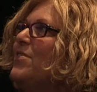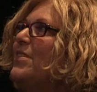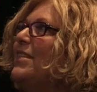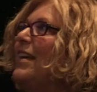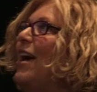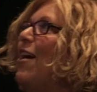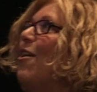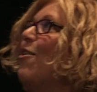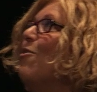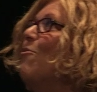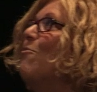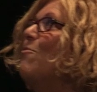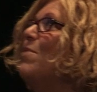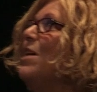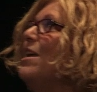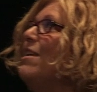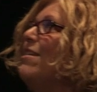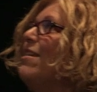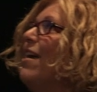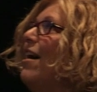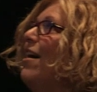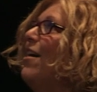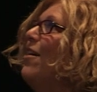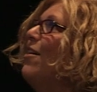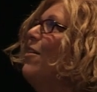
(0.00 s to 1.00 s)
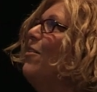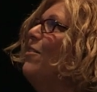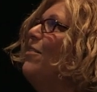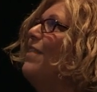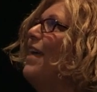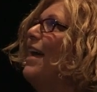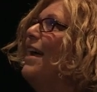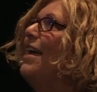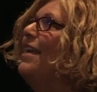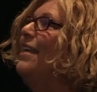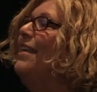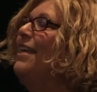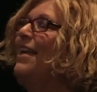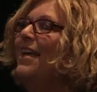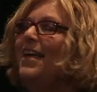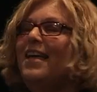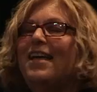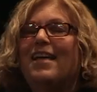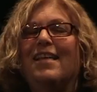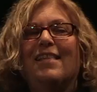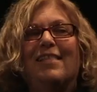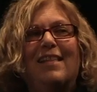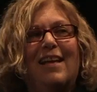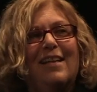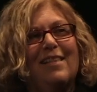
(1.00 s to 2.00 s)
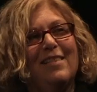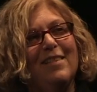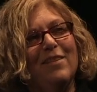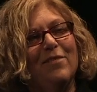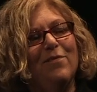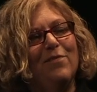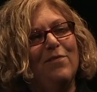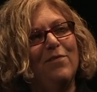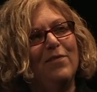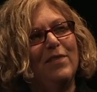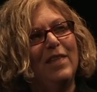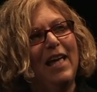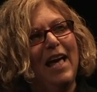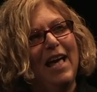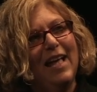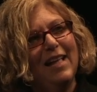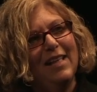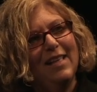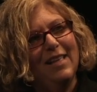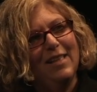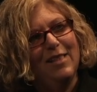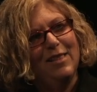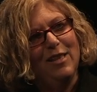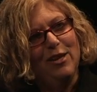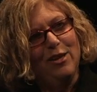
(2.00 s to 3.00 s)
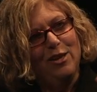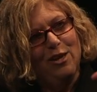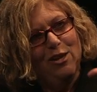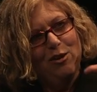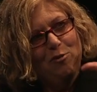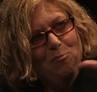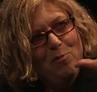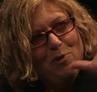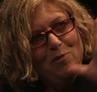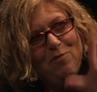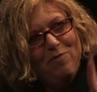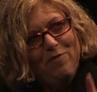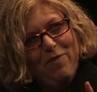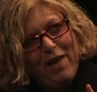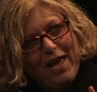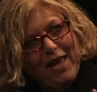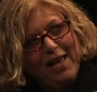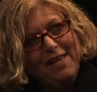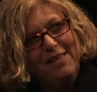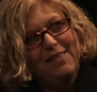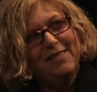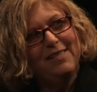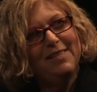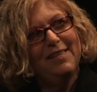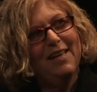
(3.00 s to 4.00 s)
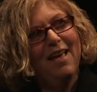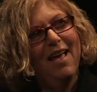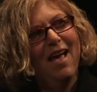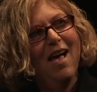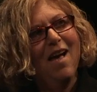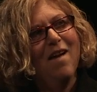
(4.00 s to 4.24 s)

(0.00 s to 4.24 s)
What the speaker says: So we know then that the human face,